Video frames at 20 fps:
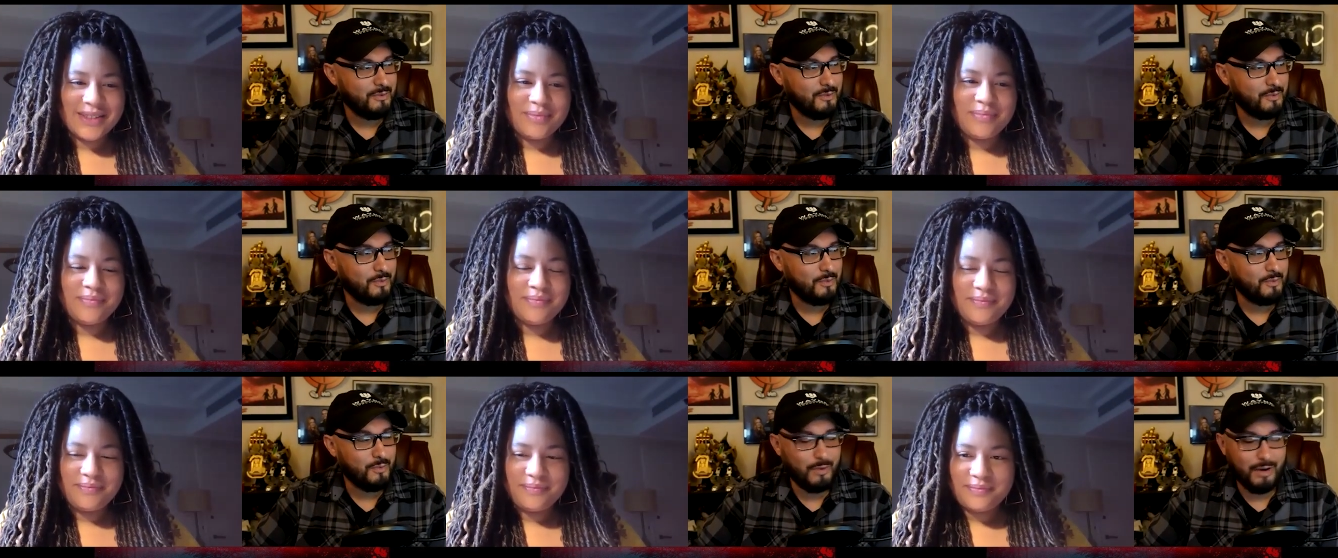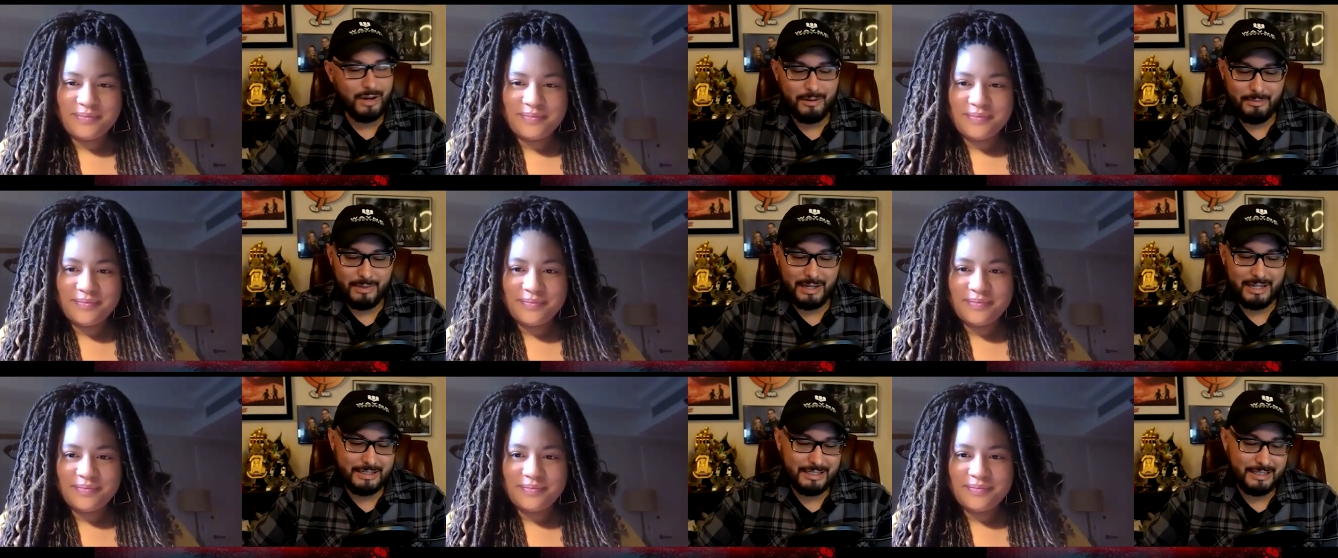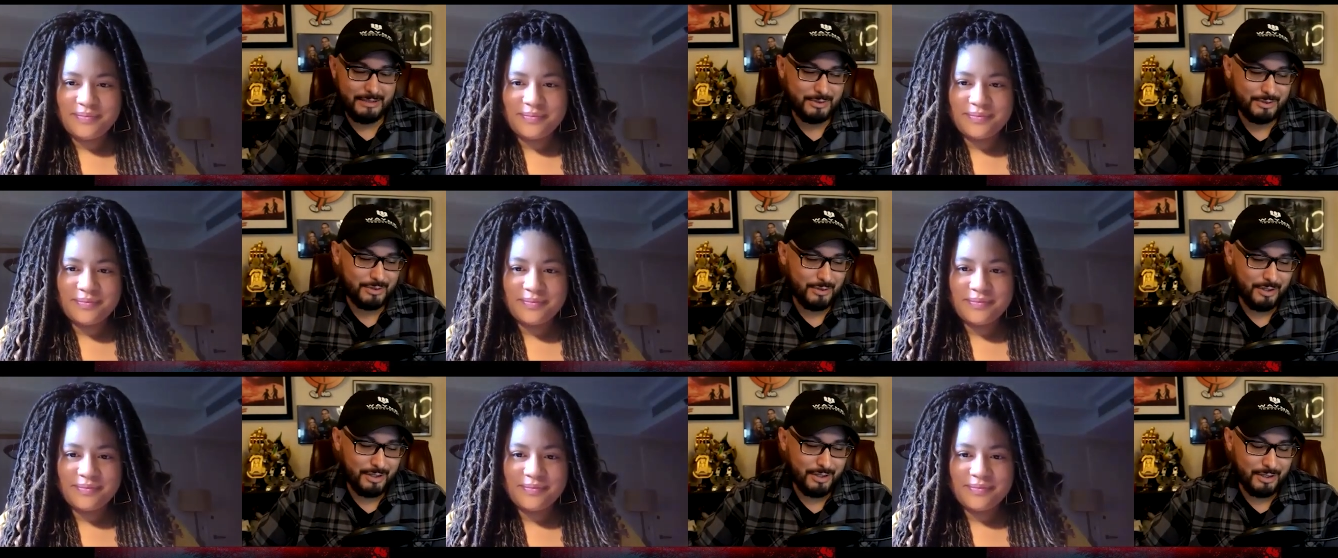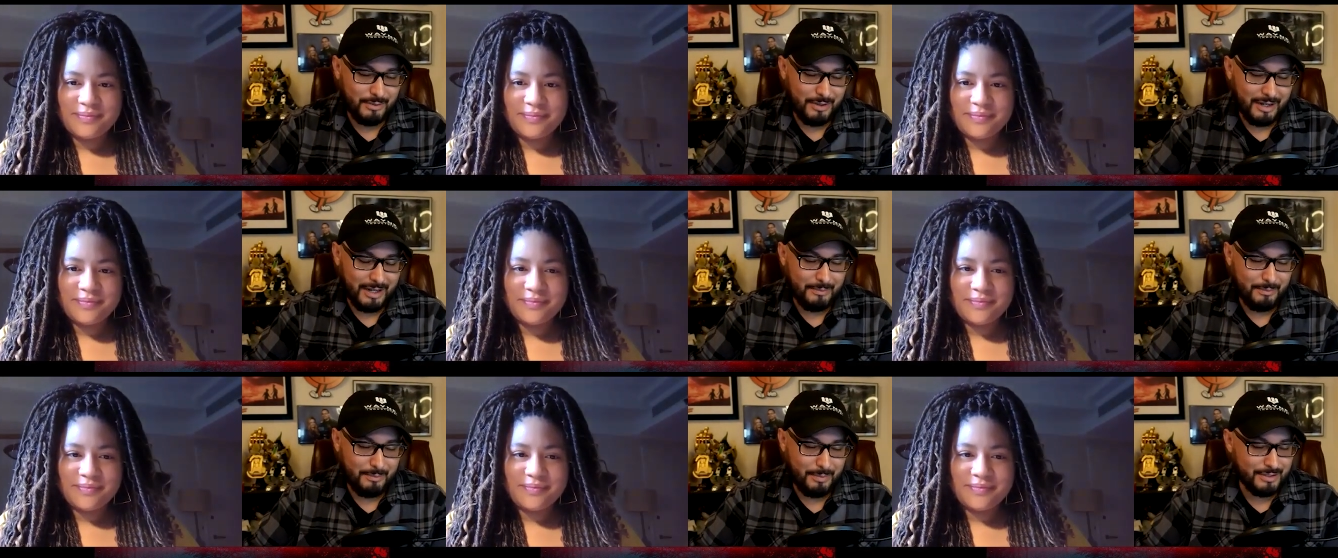Speaker 1: What made Tim Story the
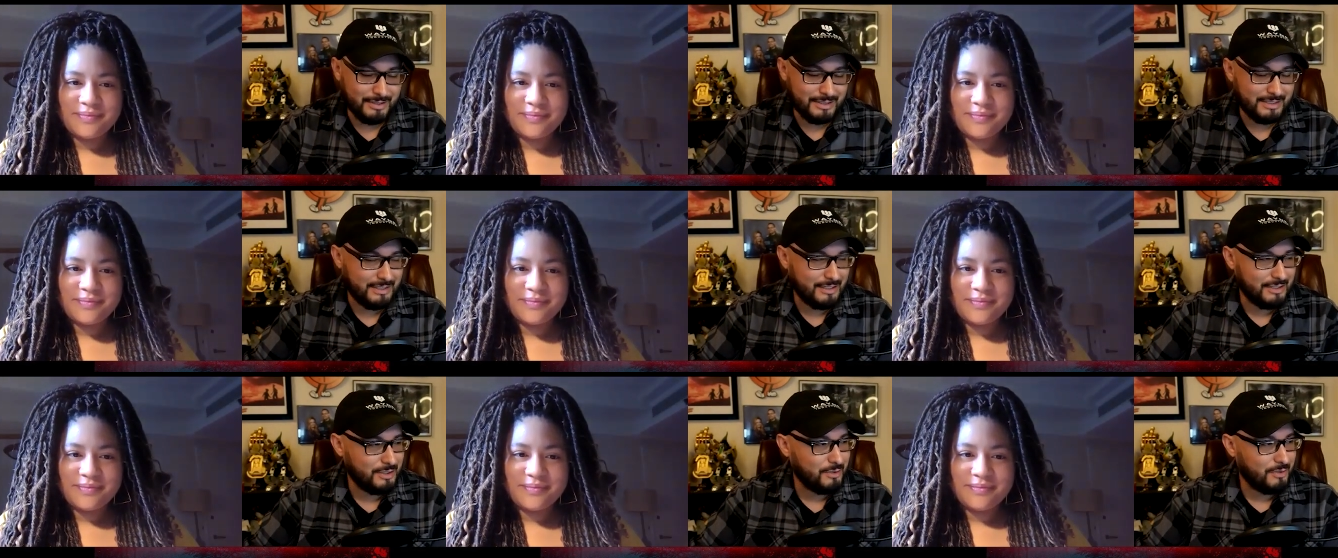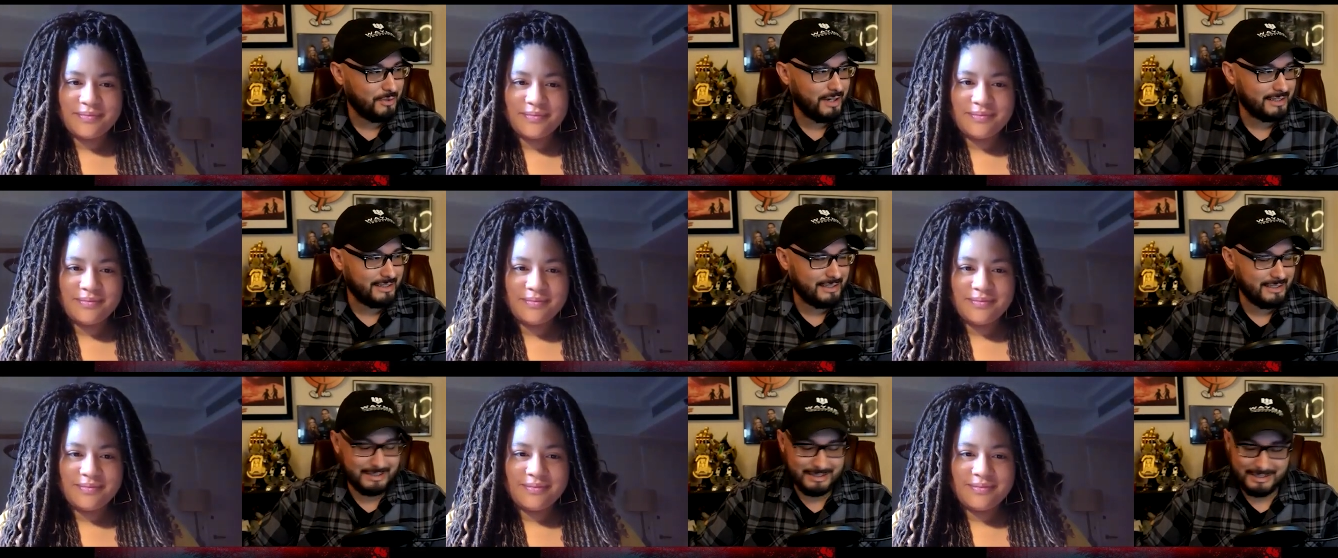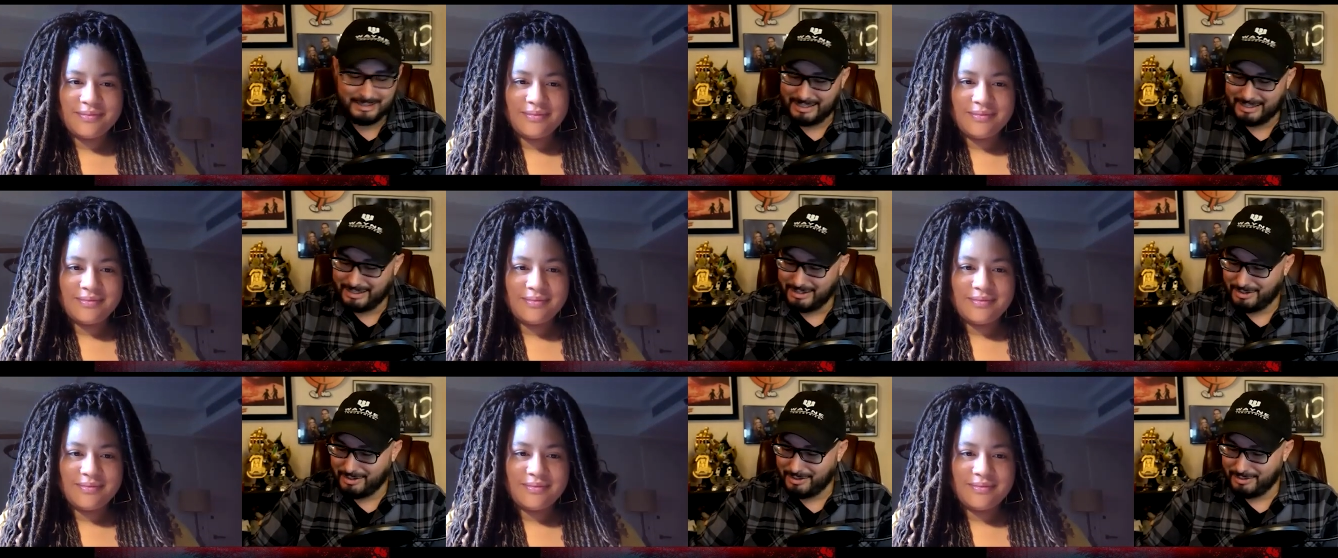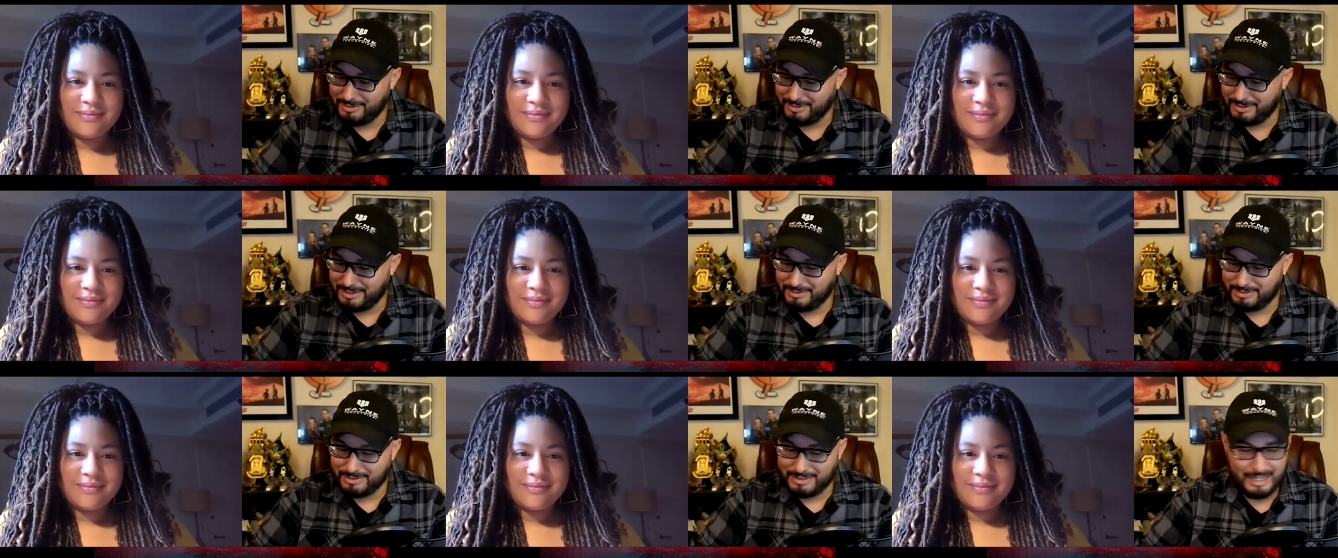right person to direct this? Because I know
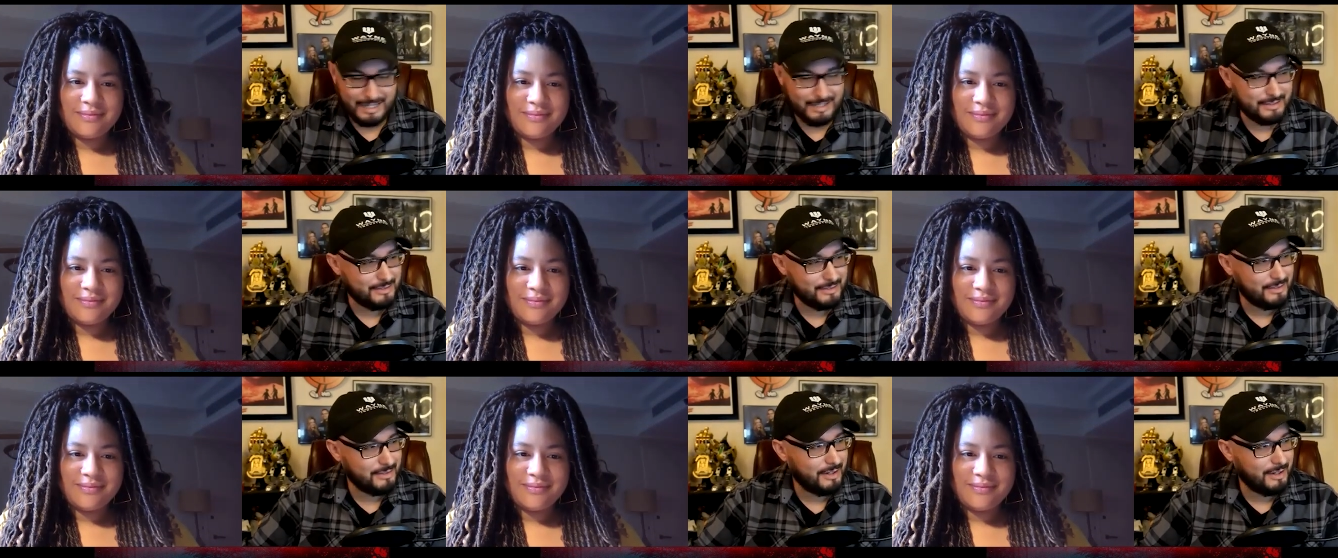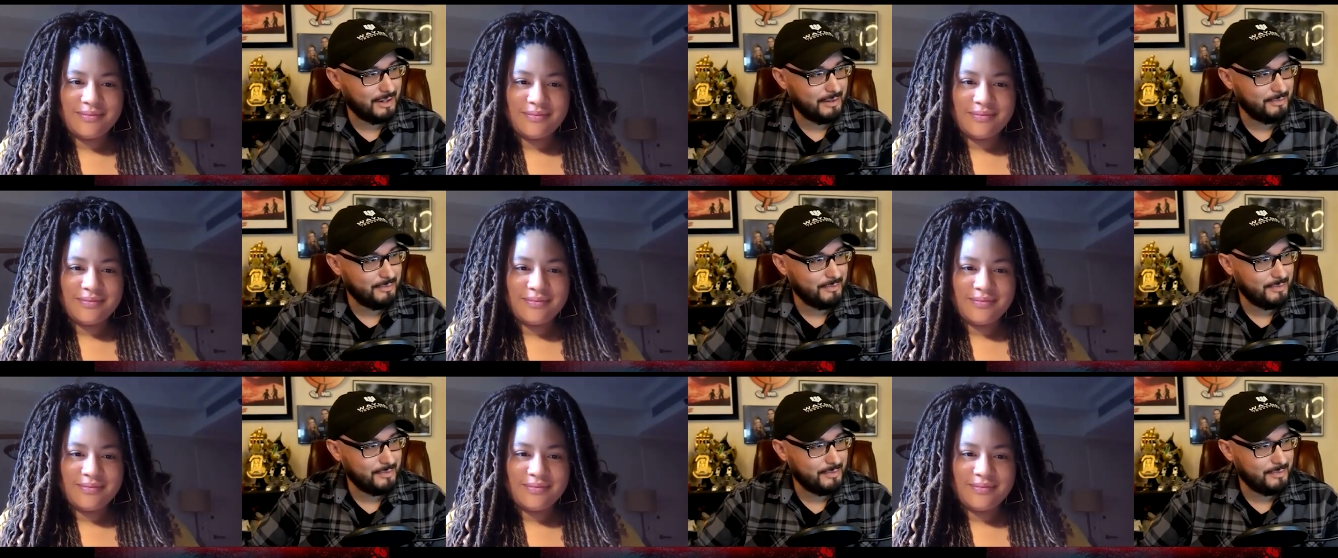he was kind of, um,